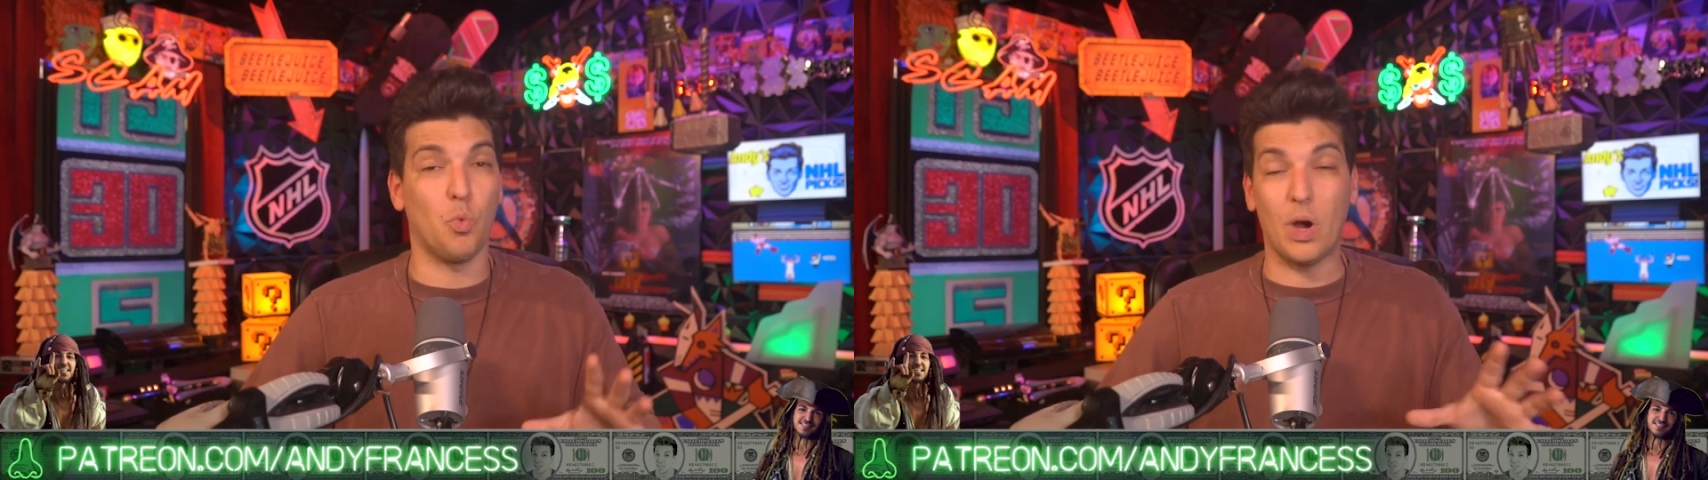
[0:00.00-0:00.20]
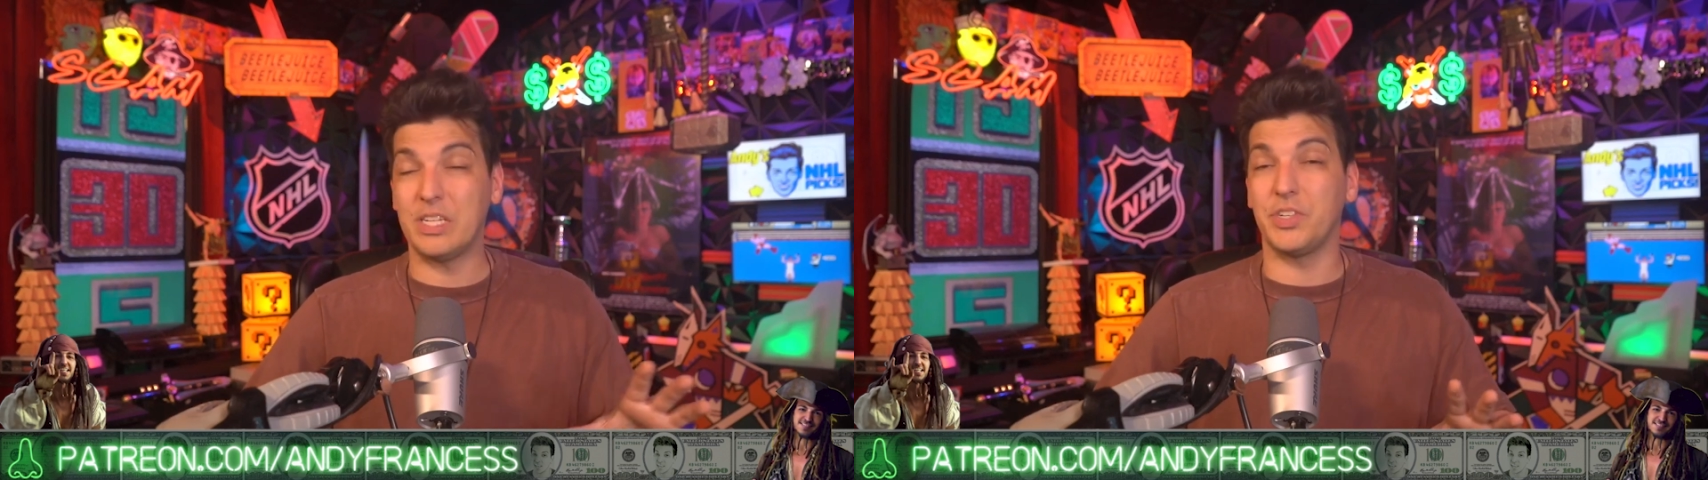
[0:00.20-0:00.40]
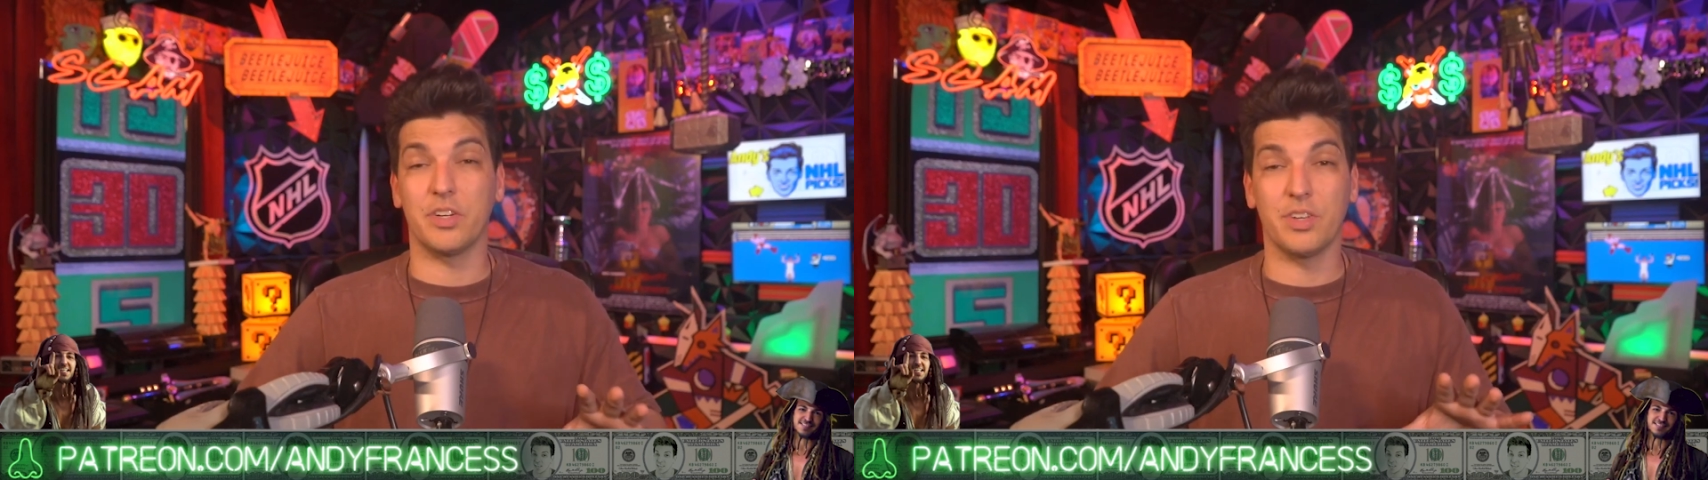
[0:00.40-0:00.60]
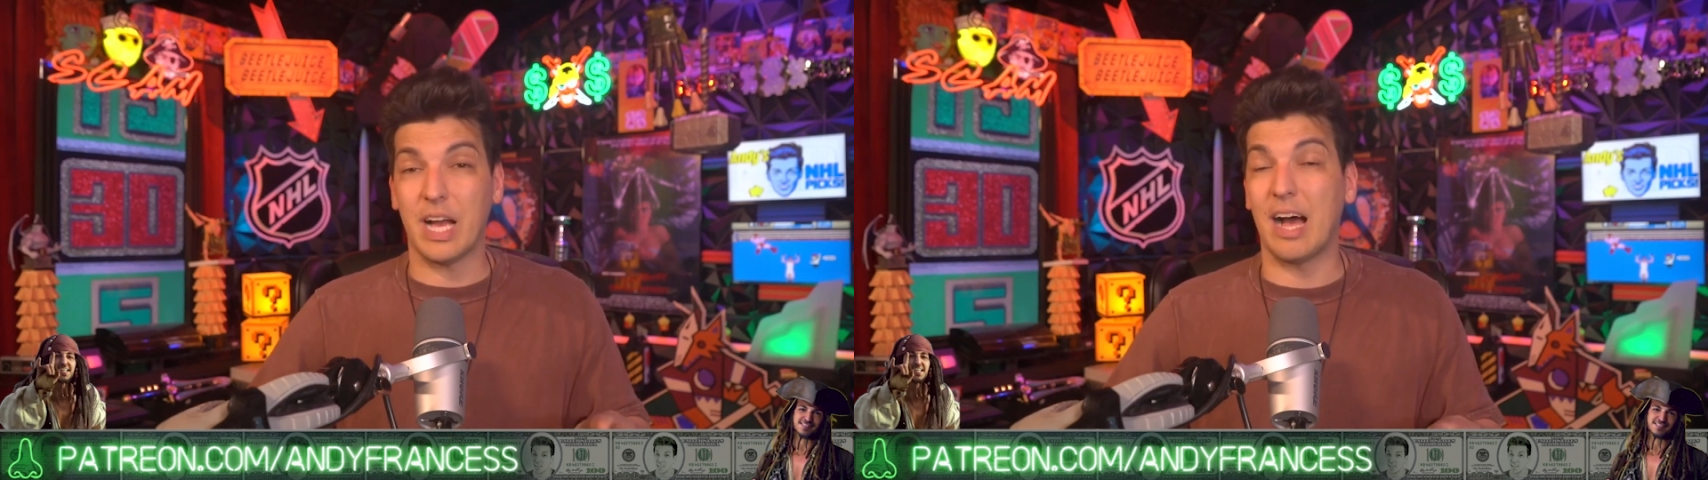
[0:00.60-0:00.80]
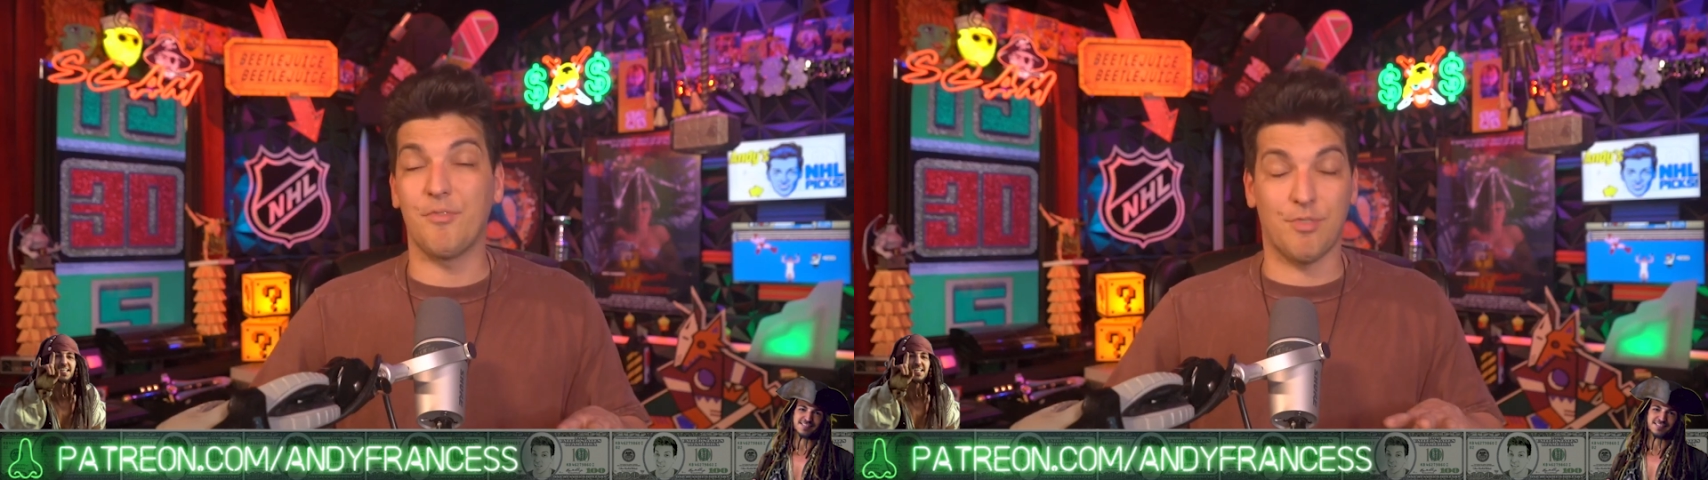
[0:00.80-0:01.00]
Western
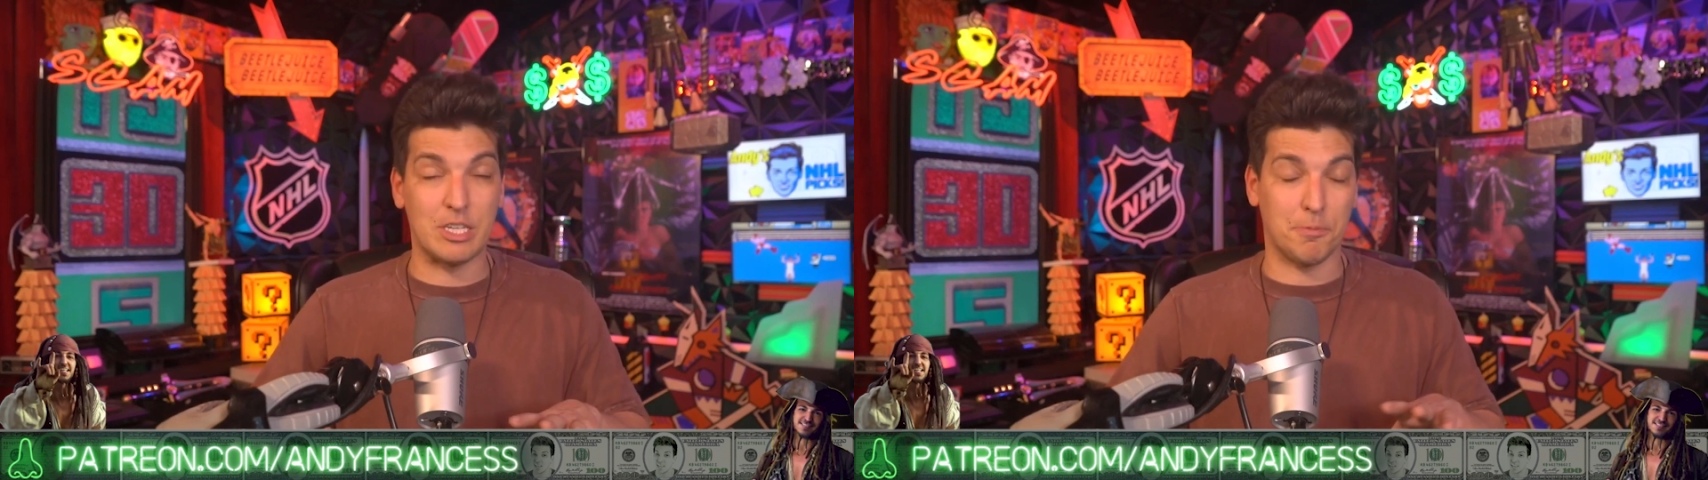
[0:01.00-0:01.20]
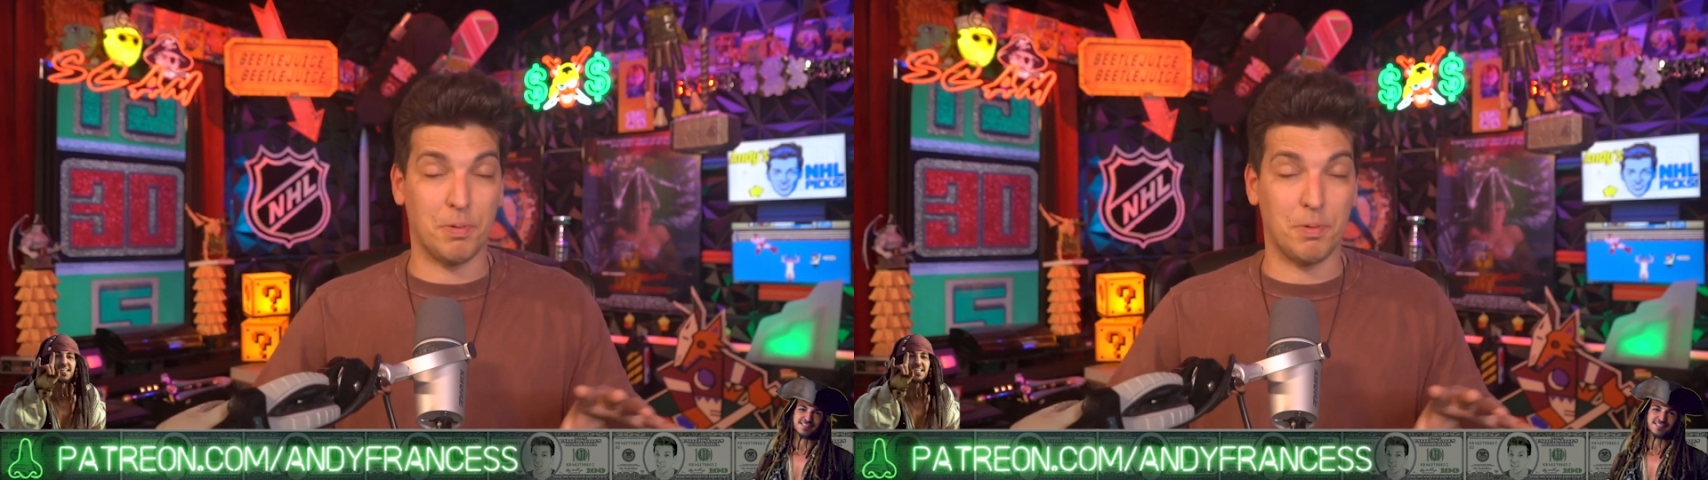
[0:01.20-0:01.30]
Conference